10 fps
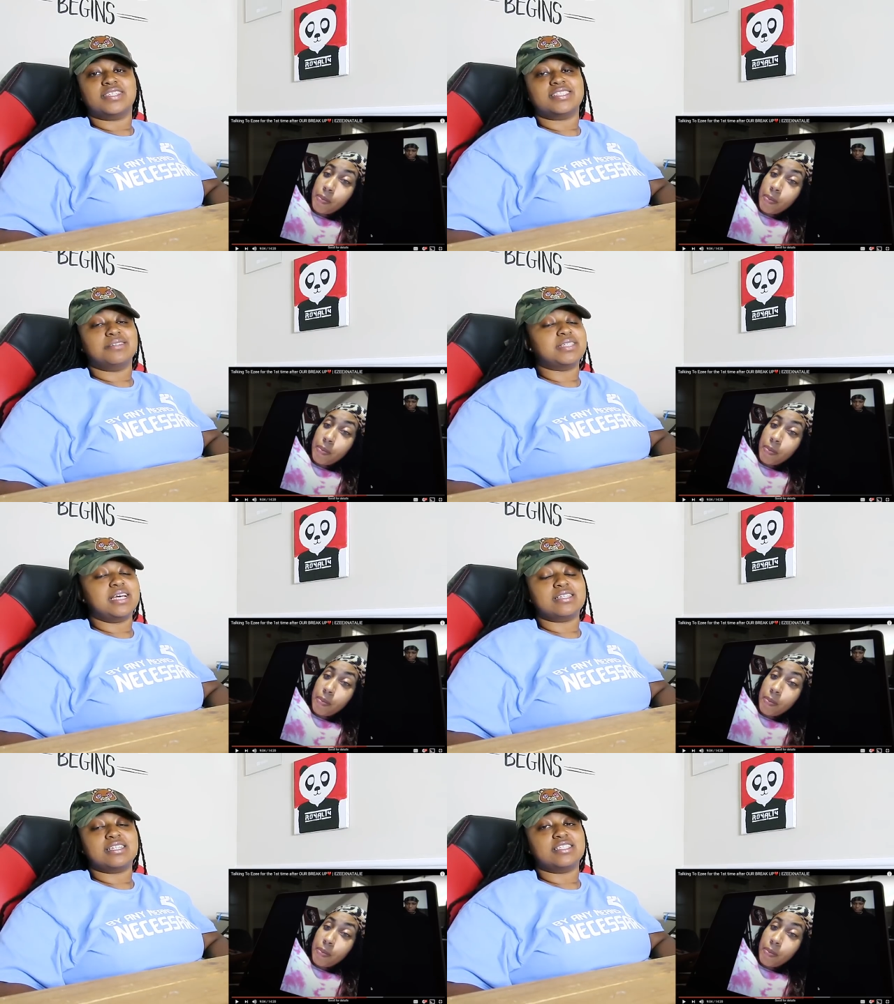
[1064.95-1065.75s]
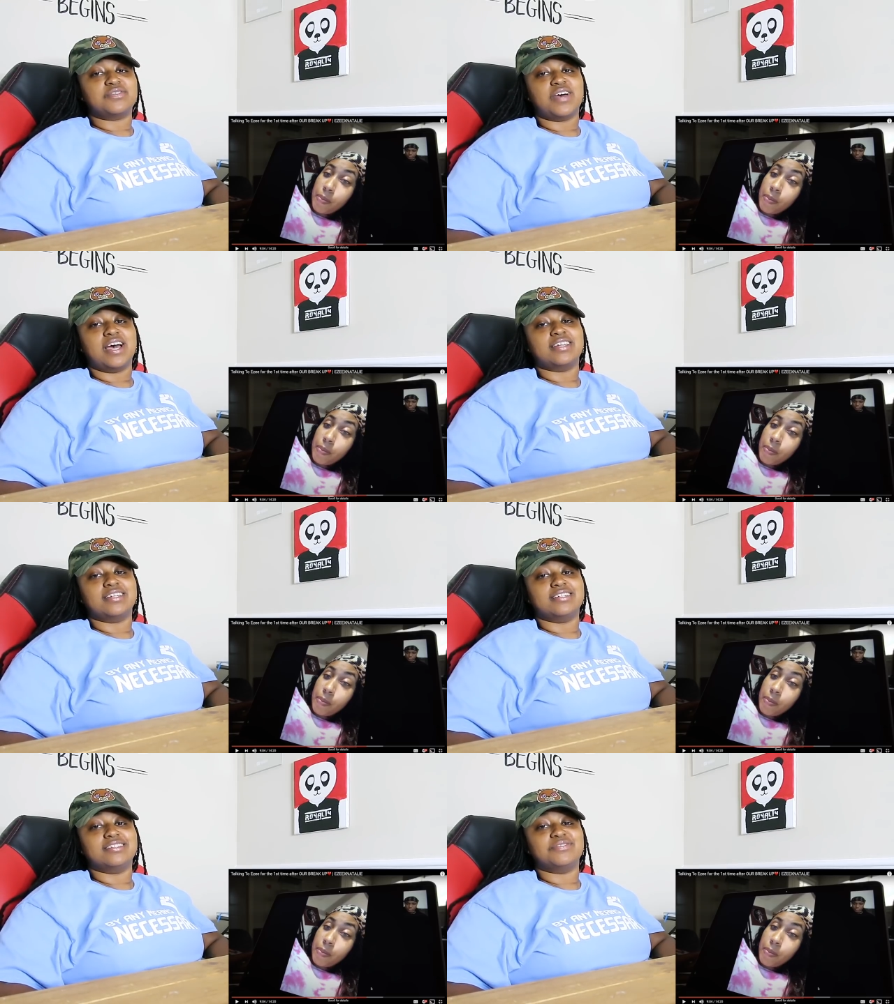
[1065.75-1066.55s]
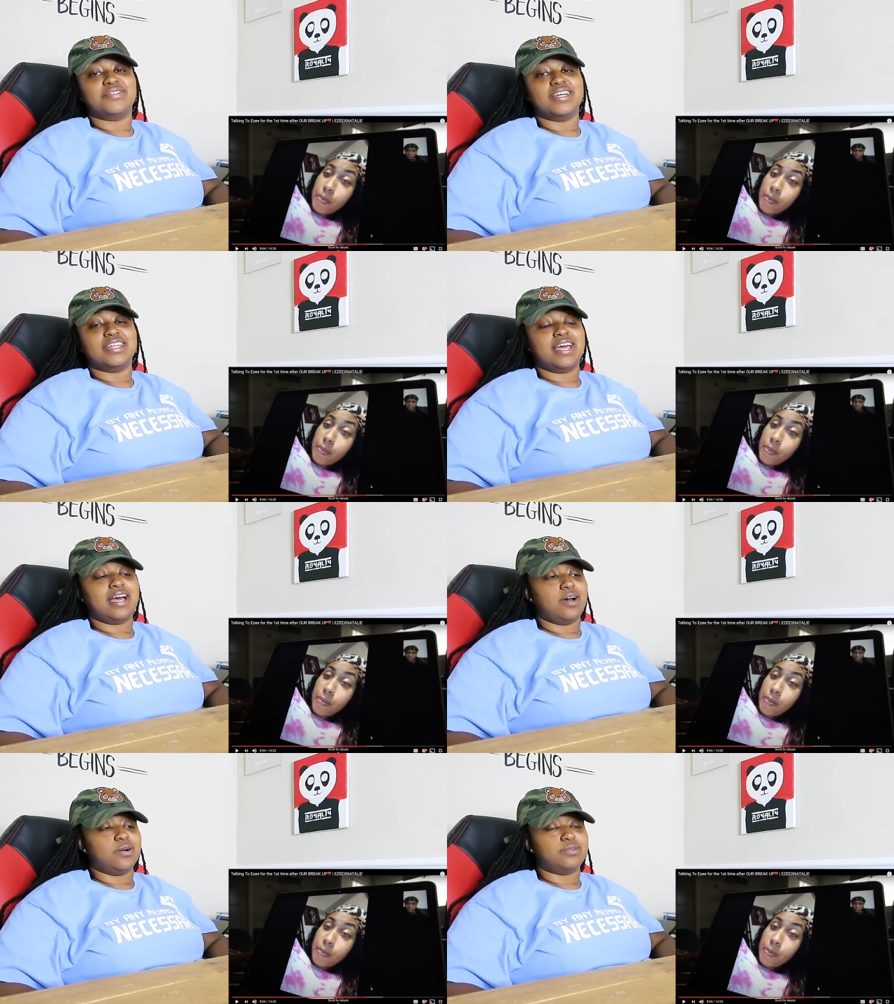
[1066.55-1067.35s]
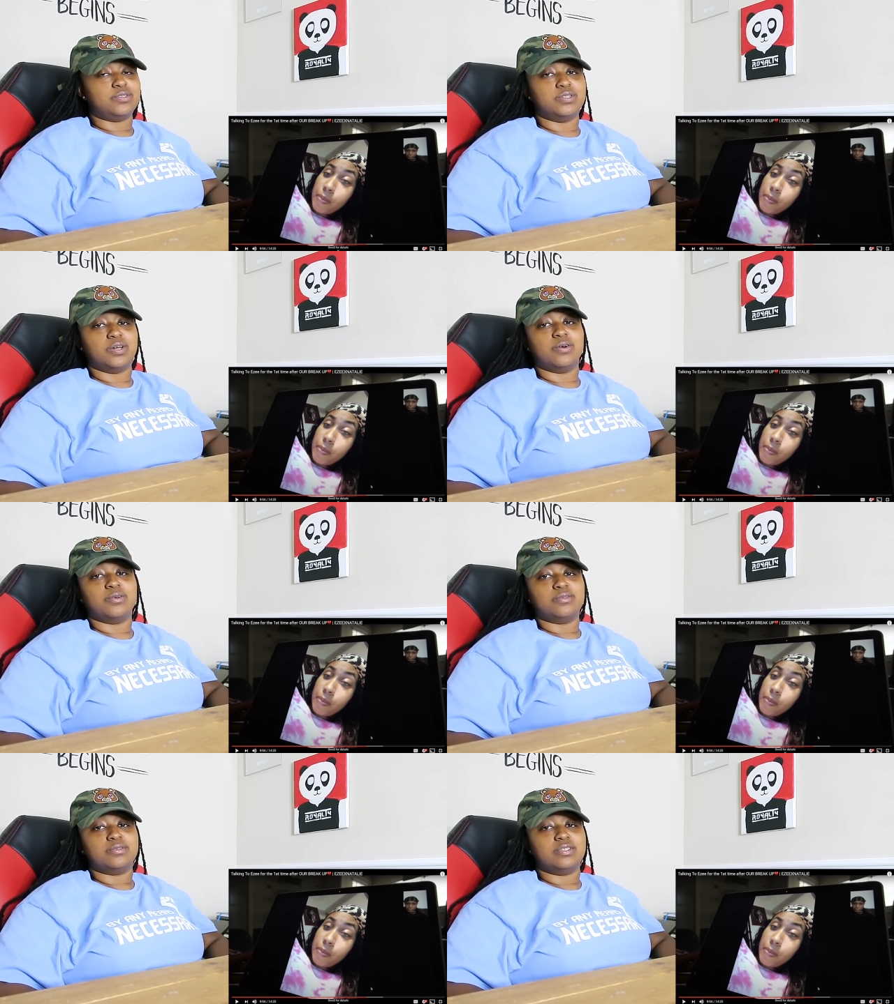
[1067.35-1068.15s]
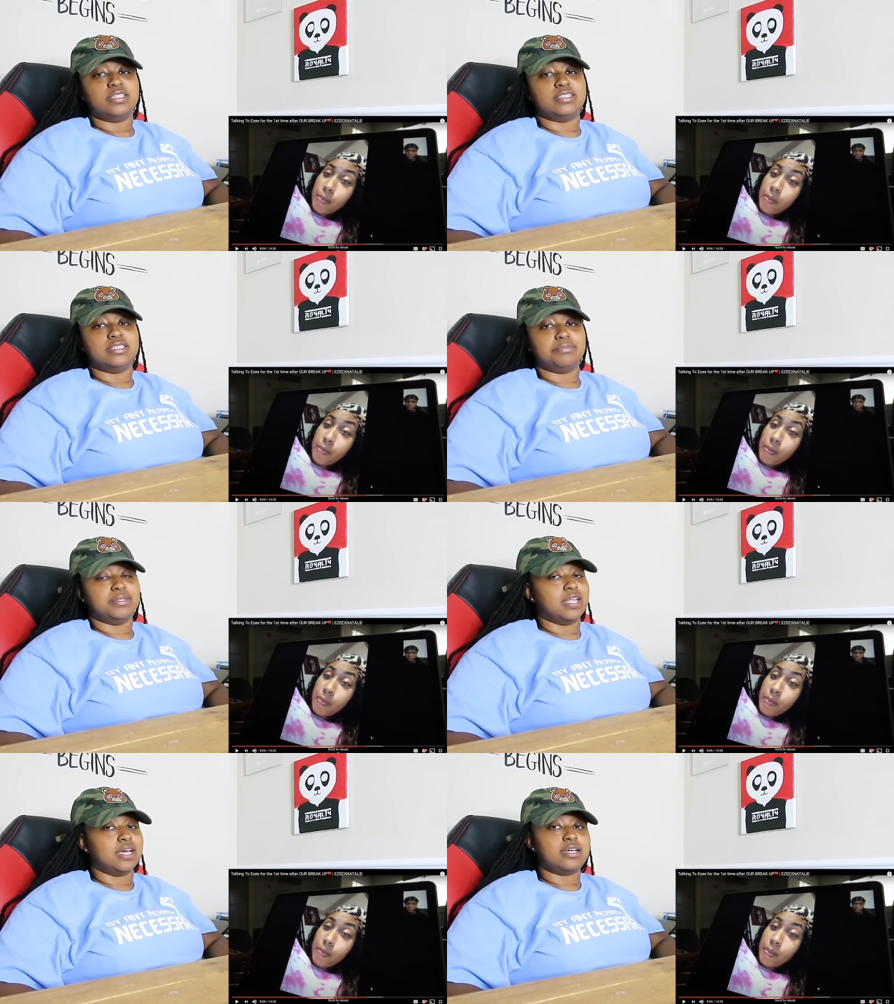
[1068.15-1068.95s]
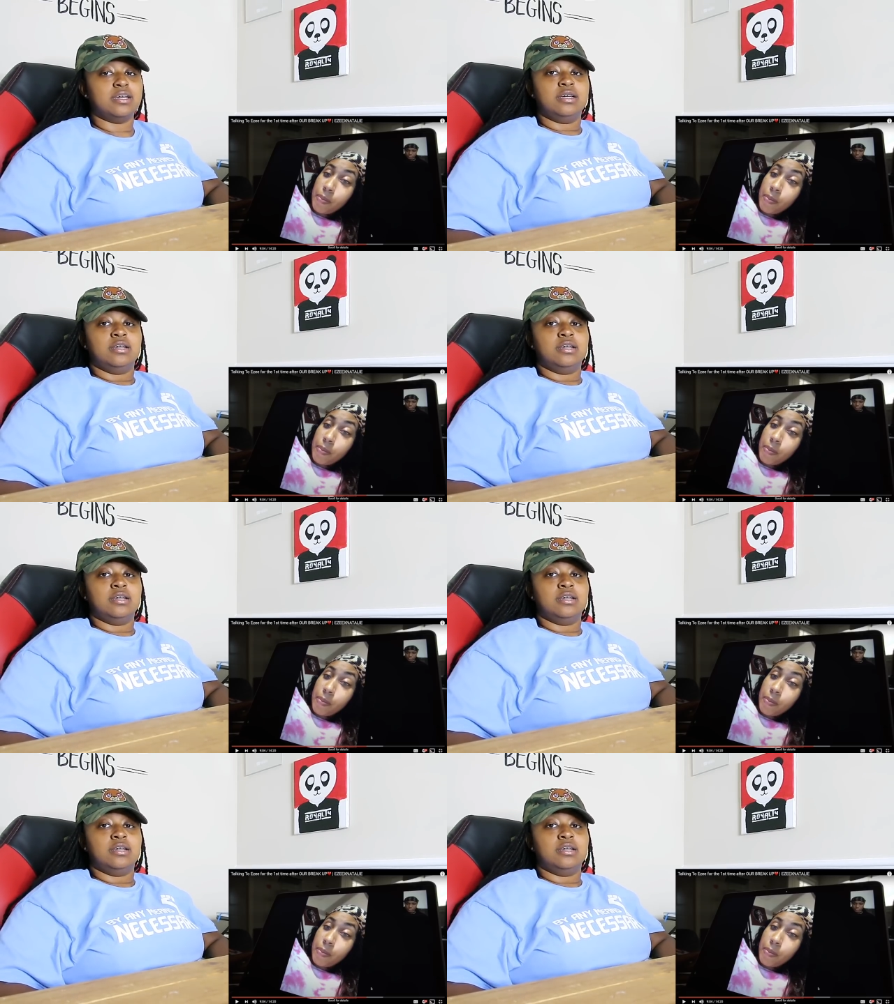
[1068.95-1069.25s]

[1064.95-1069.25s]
Speaker 1: sometimes I just find it funny how, you know, Ezee be like,